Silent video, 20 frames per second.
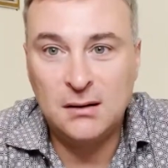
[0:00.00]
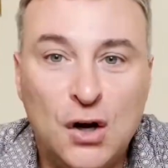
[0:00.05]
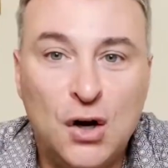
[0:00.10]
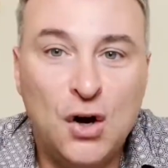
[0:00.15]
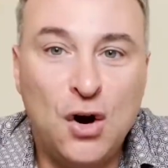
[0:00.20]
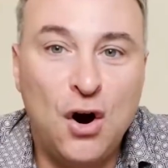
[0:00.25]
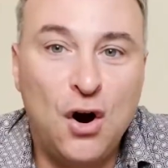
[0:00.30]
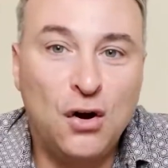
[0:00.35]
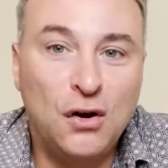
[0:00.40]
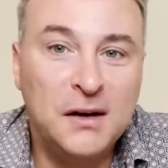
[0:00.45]

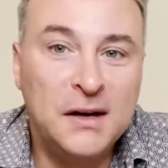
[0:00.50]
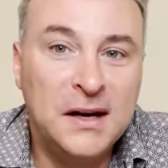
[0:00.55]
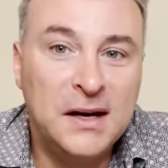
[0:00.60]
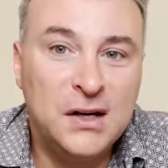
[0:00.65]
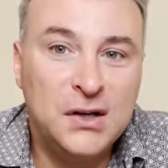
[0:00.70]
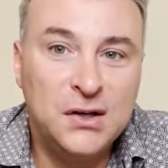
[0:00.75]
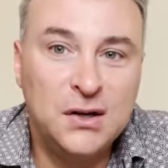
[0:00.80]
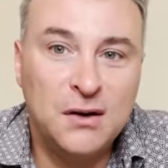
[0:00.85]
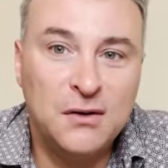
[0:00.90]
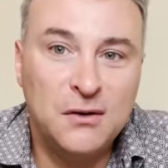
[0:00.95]
calling
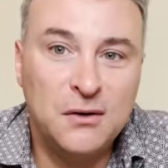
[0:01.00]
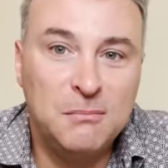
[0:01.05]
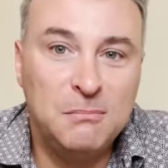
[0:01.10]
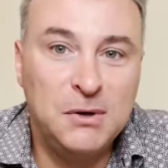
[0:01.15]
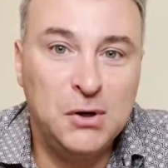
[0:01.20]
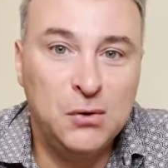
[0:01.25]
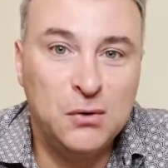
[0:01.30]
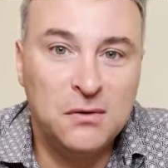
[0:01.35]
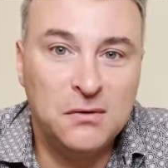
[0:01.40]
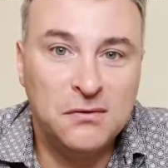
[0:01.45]
each other
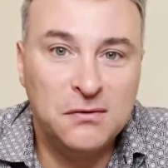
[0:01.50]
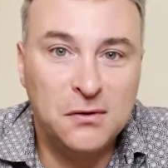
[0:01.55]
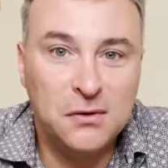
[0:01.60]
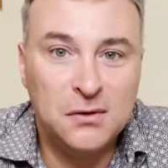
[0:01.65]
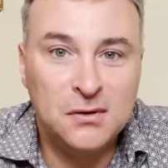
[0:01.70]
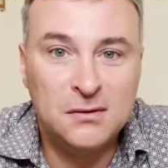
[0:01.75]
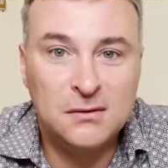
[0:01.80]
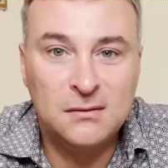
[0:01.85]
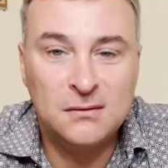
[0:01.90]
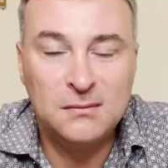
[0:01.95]
beautiful,